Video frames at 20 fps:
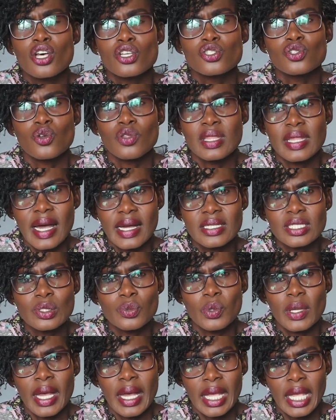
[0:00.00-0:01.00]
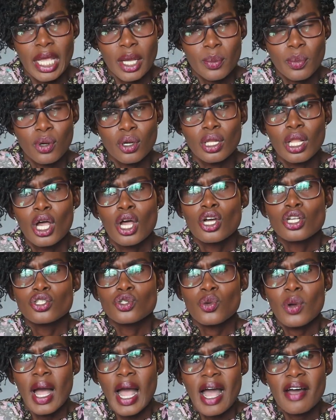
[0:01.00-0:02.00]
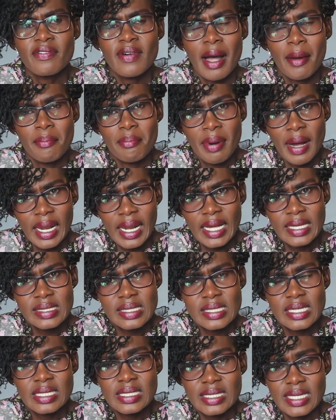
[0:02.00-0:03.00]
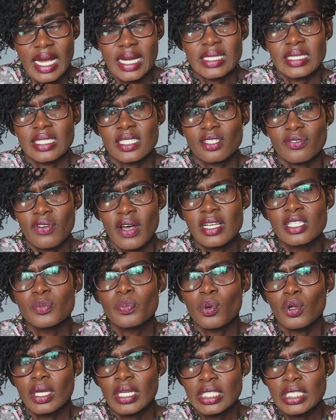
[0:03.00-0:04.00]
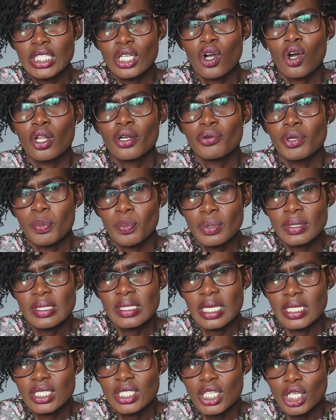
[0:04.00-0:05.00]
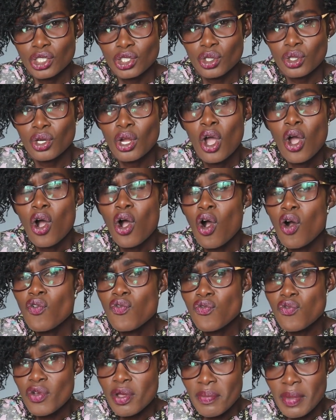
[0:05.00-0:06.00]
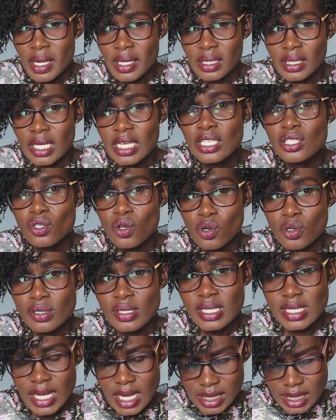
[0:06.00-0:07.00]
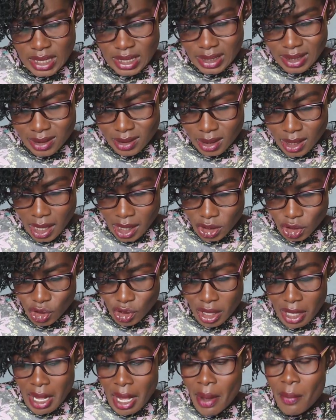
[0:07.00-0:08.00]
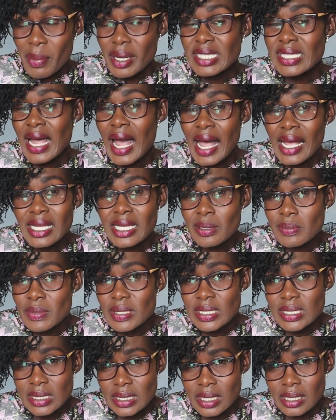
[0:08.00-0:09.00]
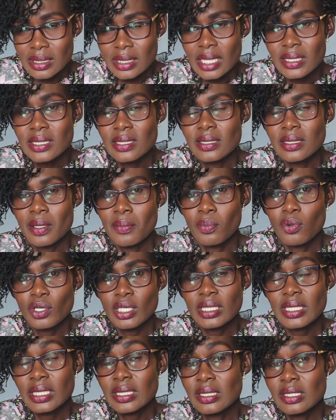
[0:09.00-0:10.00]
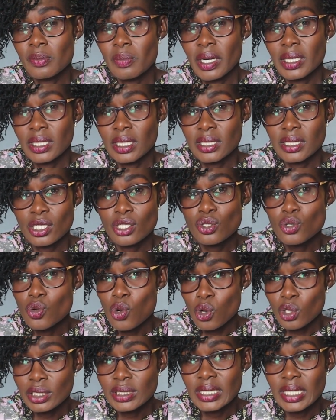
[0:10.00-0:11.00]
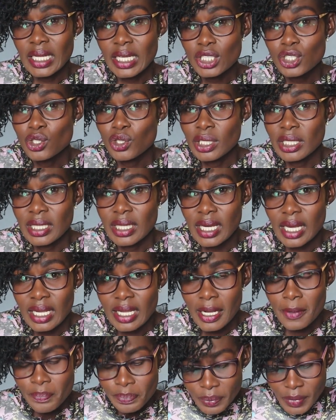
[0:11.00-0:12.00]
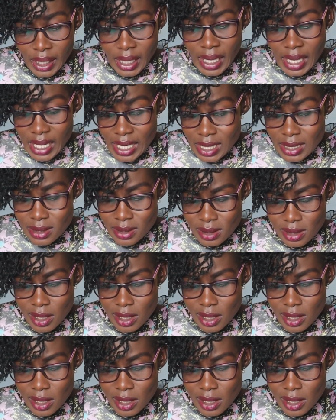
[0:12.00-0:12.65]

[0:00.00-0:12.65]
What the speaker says: so that we are able to have a balancing tact as far as political representation of women is concerned in this country. But IEBC, that is the body that is mandated to hold election in Kenya, is